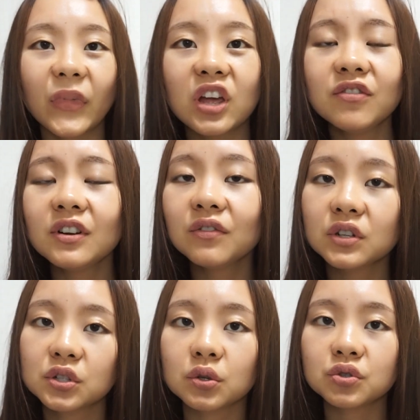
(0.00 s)
Even if
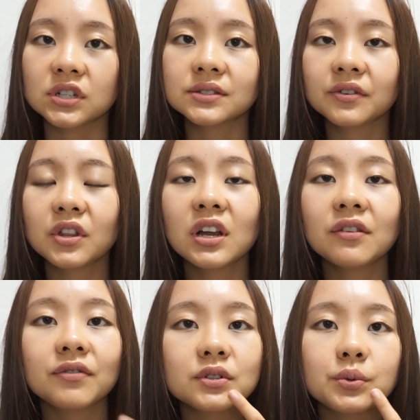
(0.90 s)
there's no transfer there, it
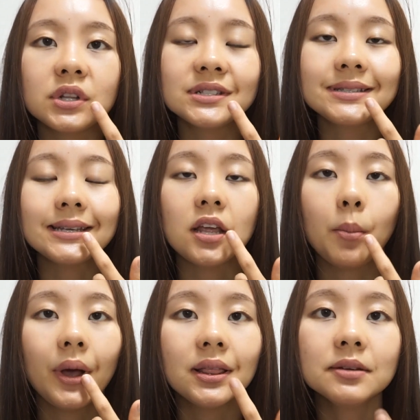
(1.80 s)
feels really sticky on
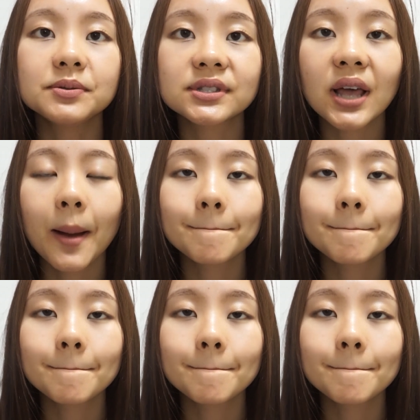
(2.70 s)
my lips.